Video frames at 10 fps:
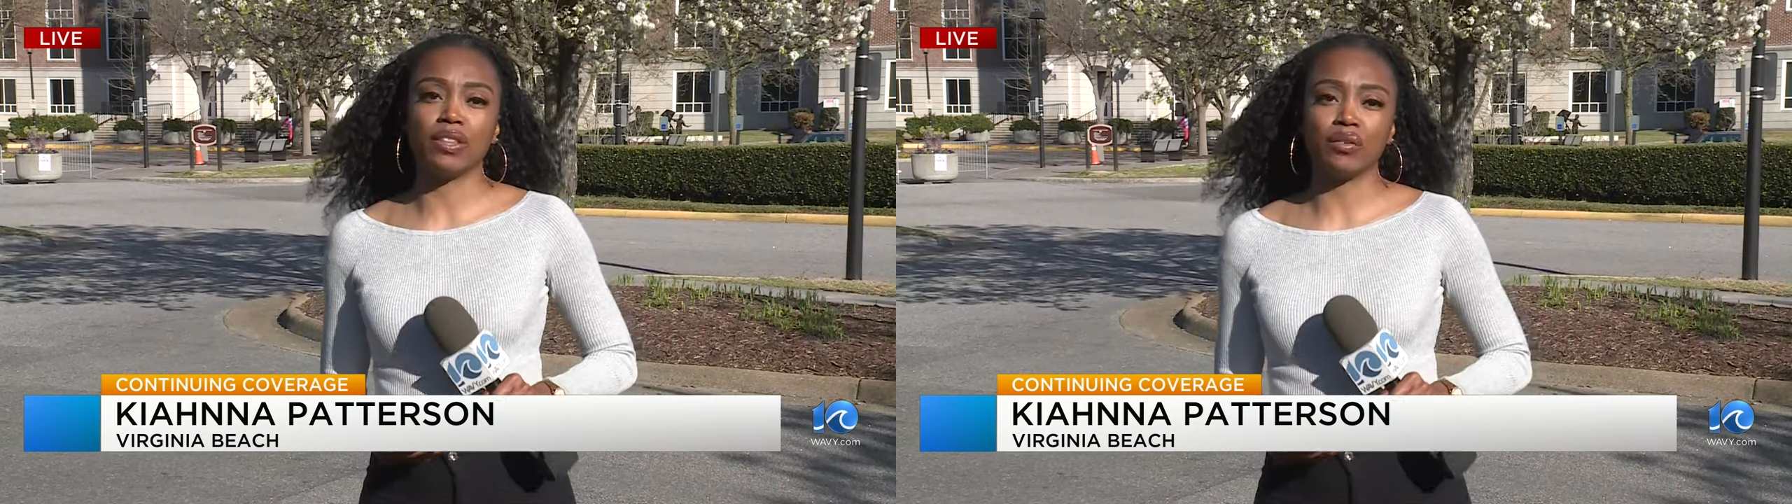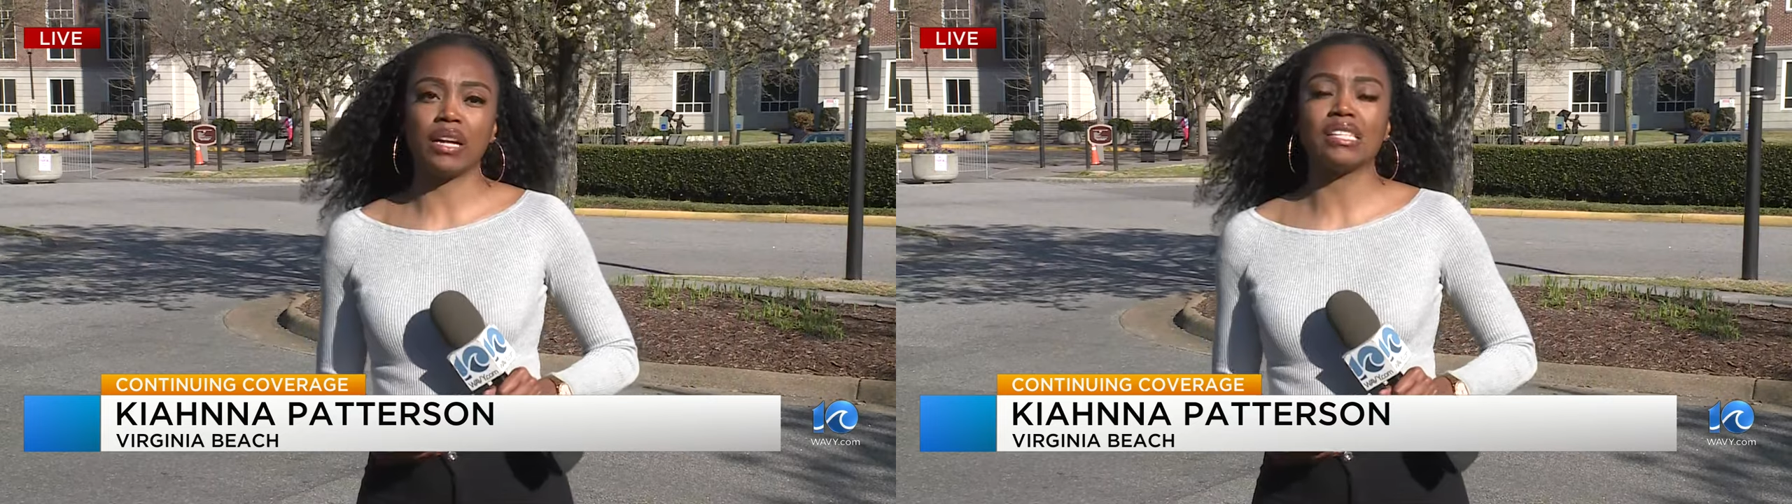
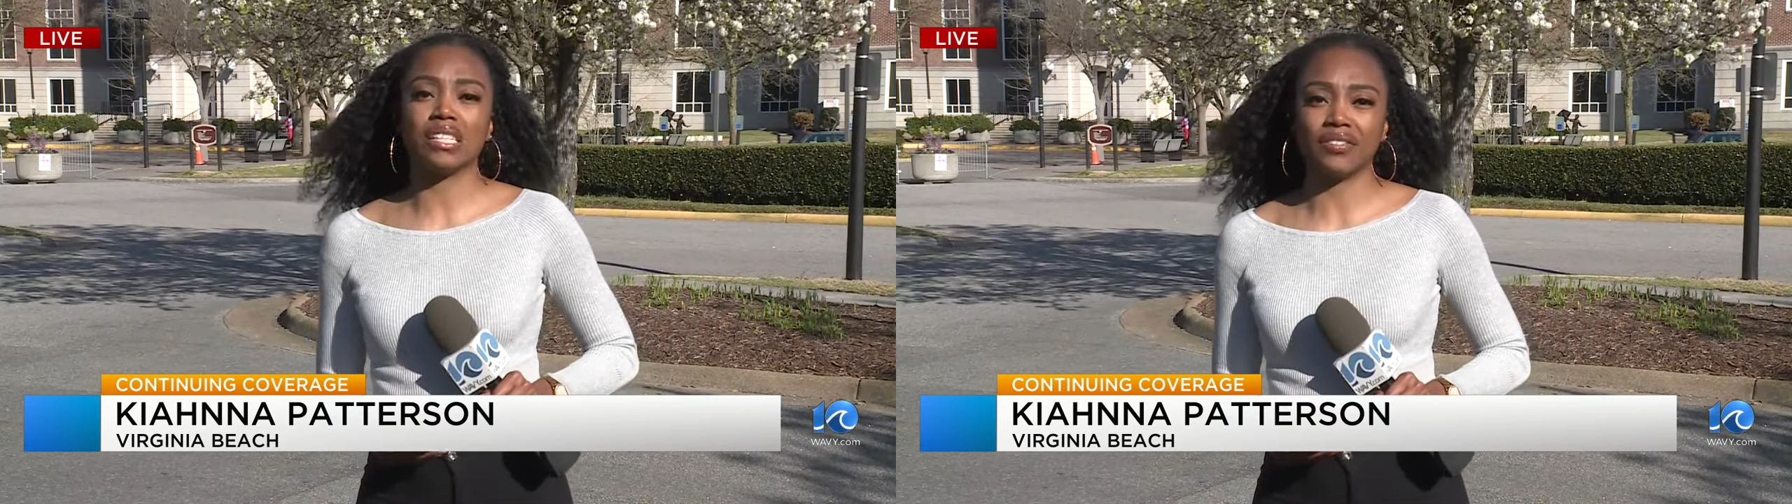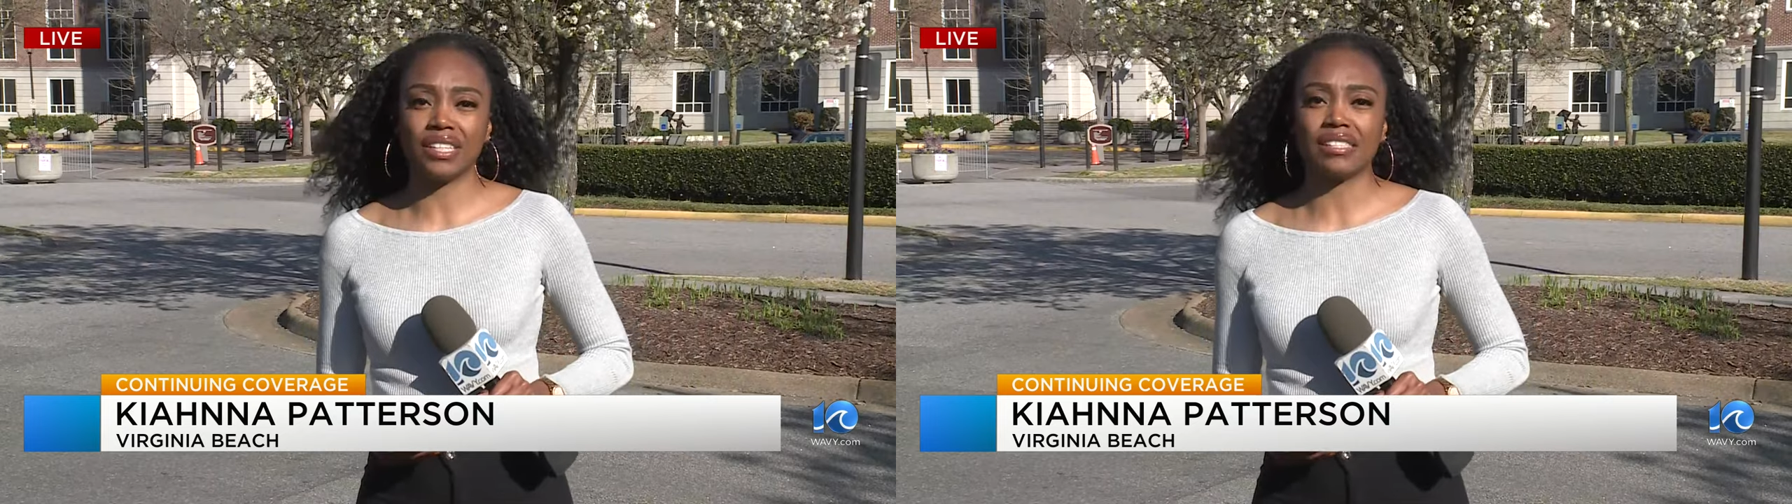the rest
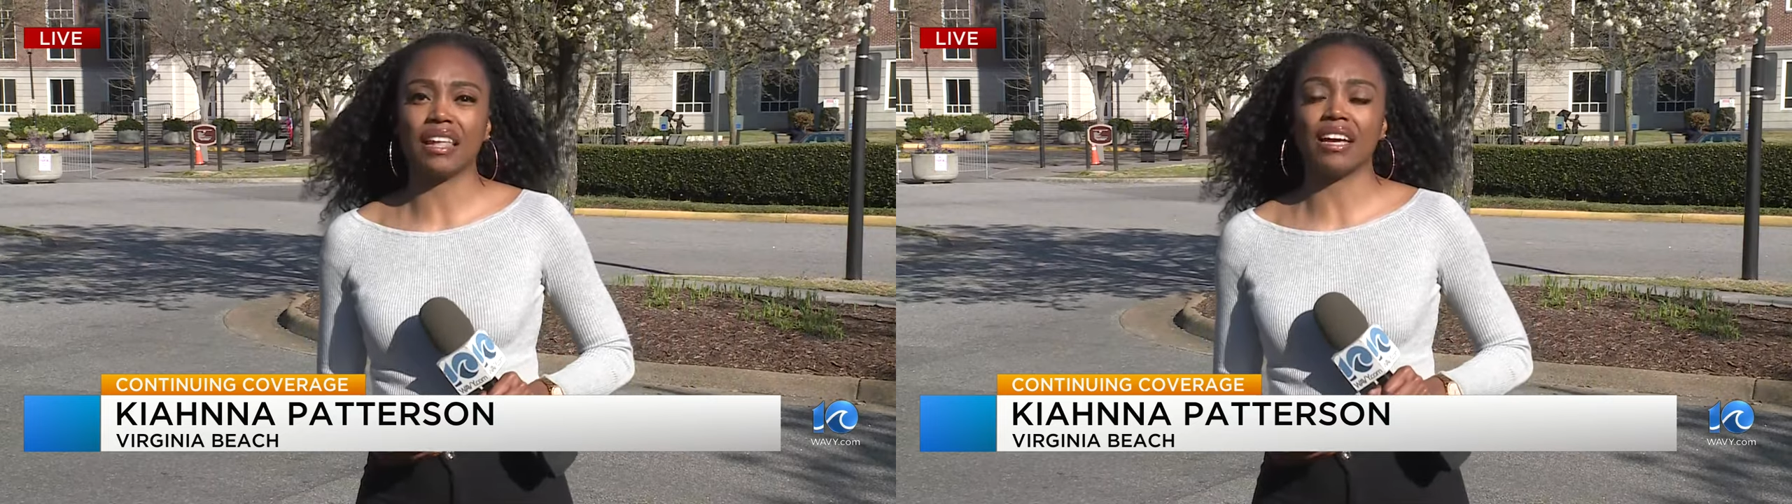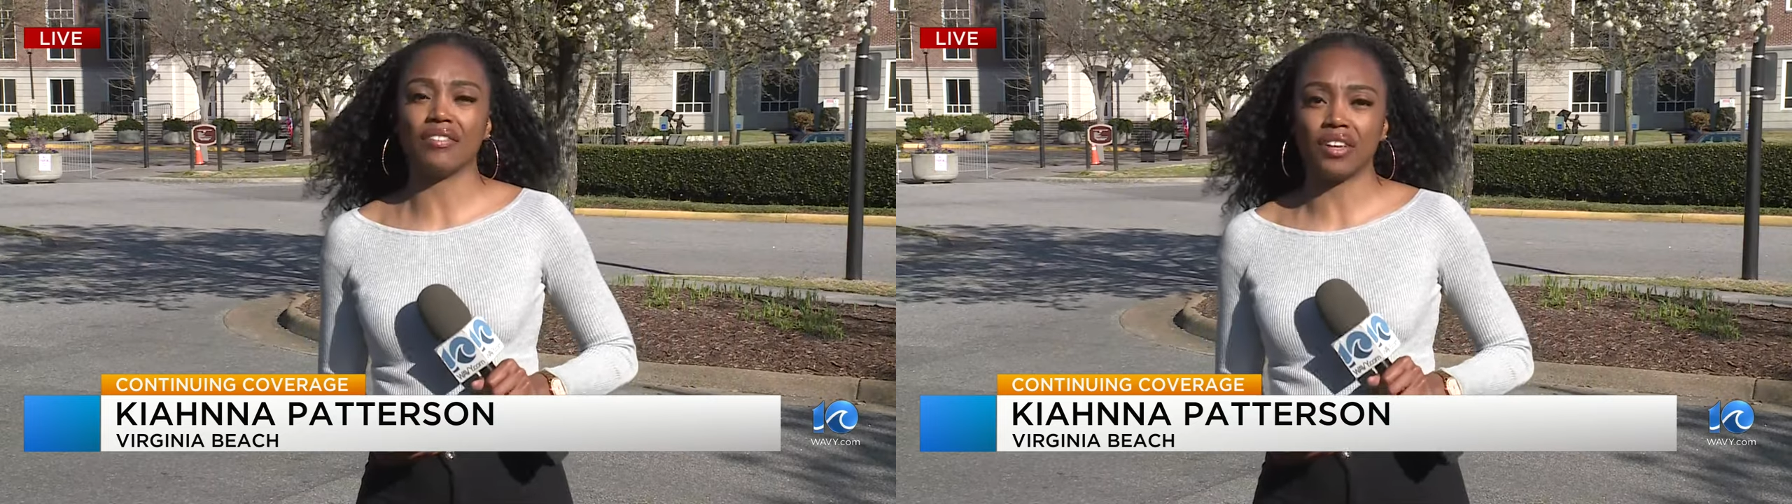of his
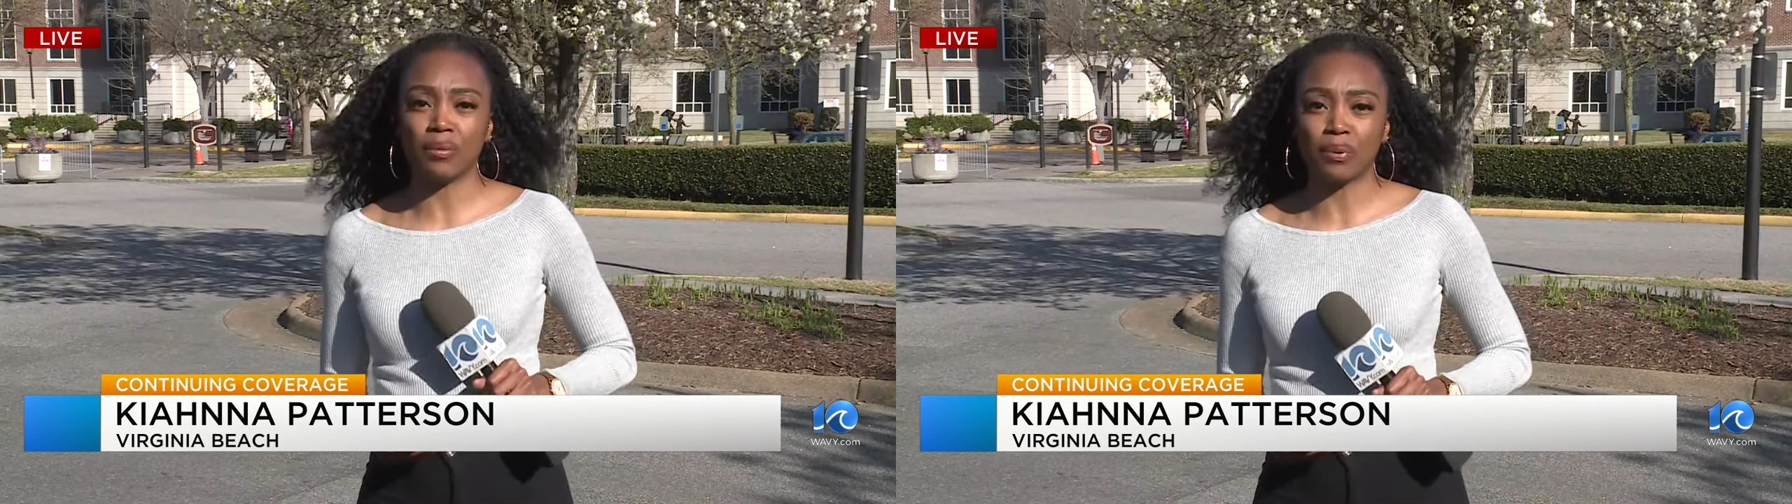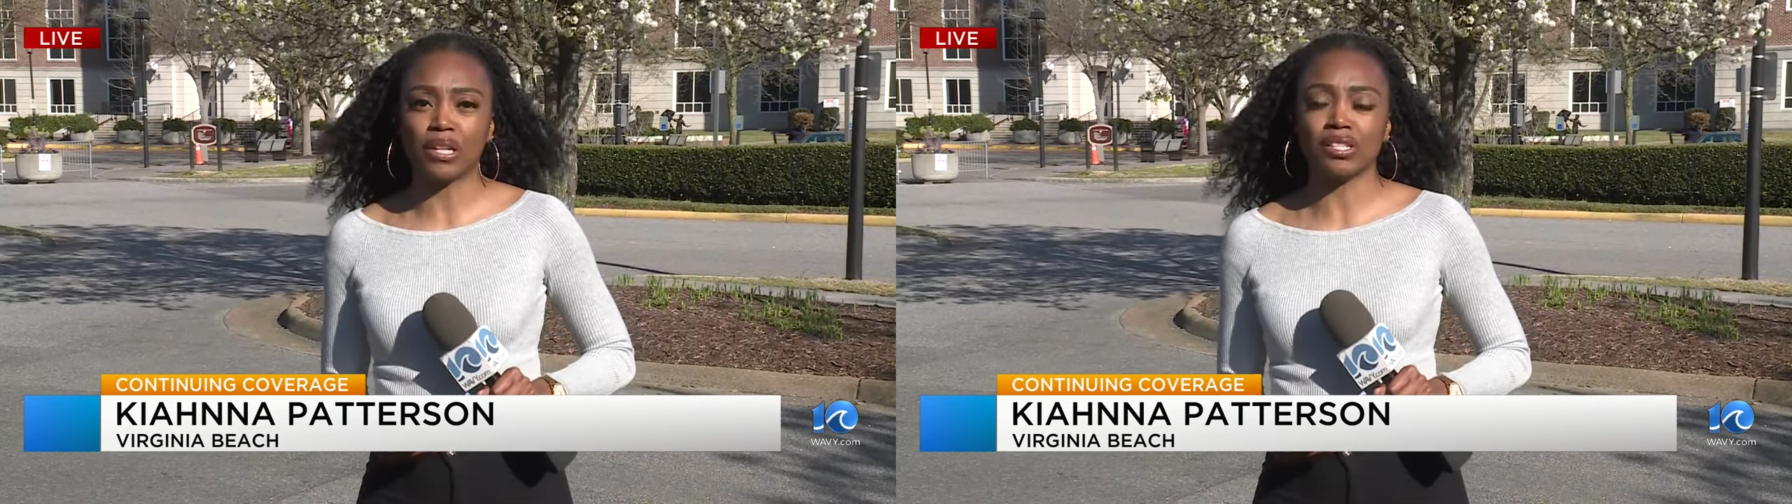life in
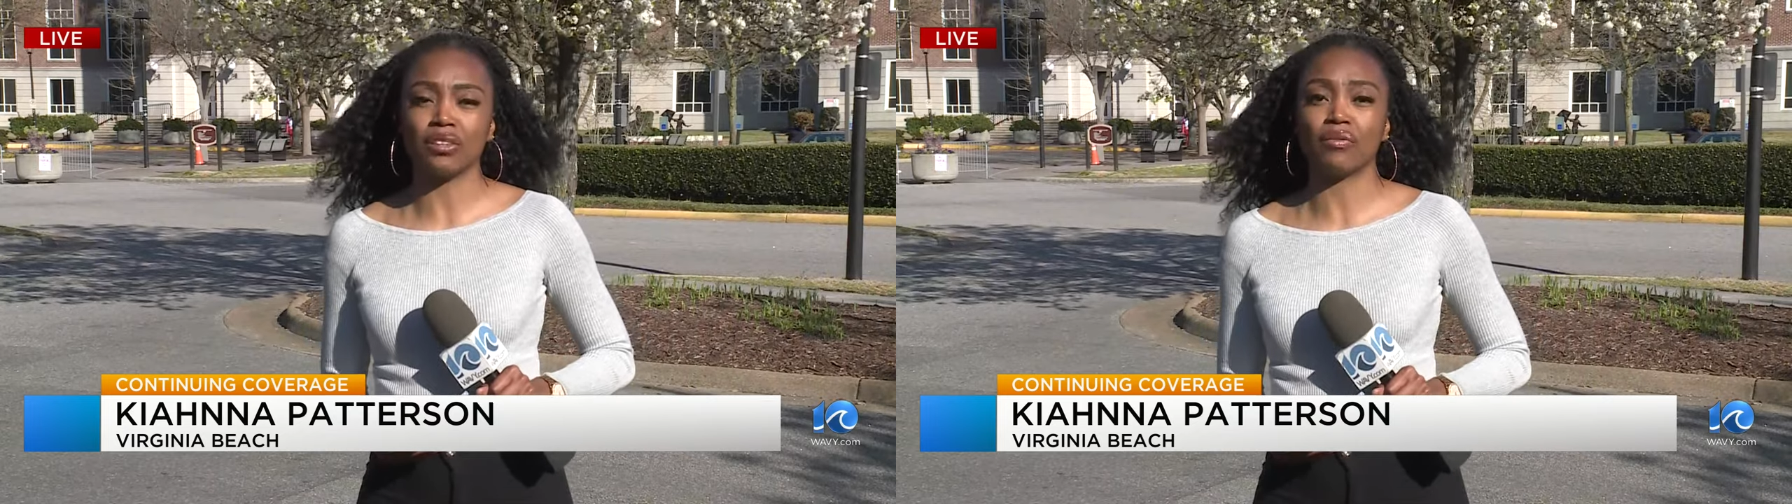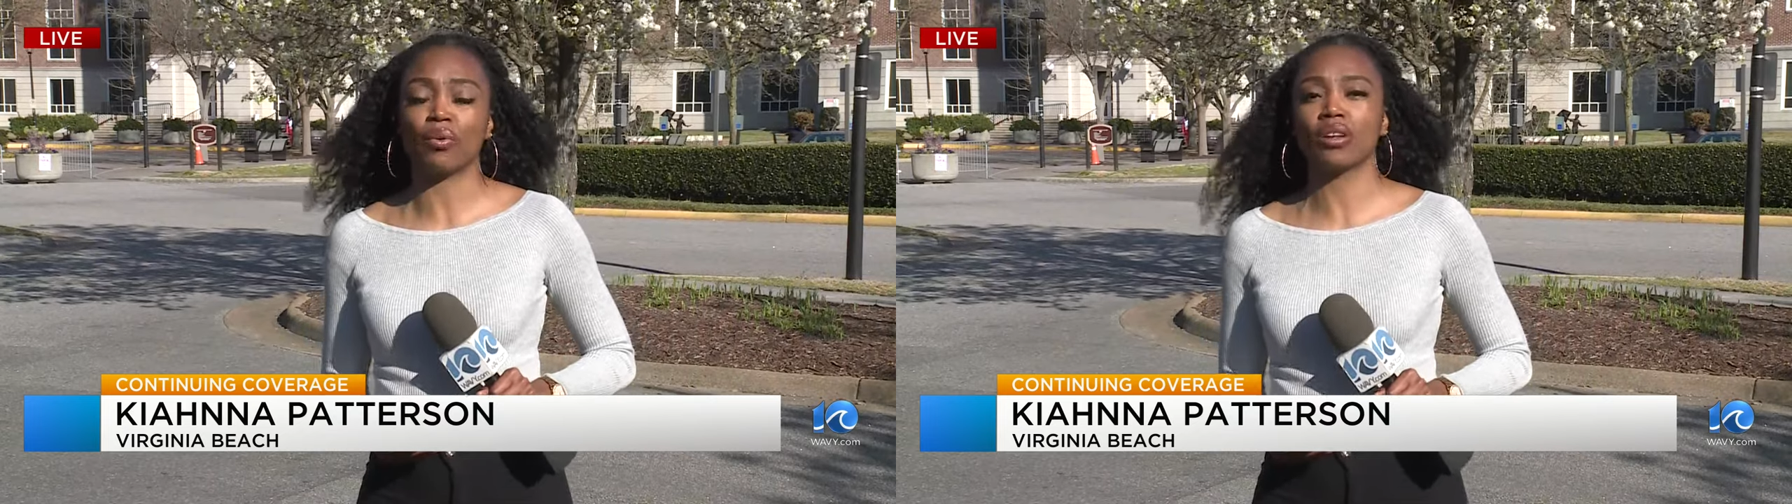prison
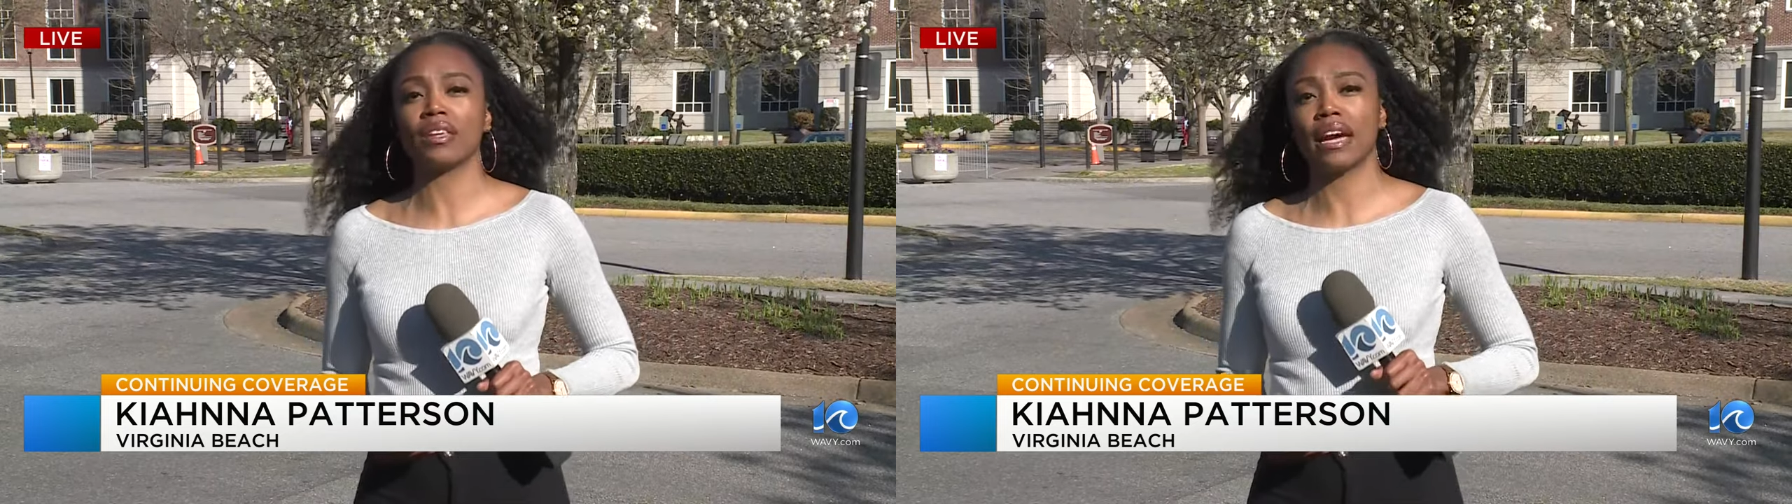for the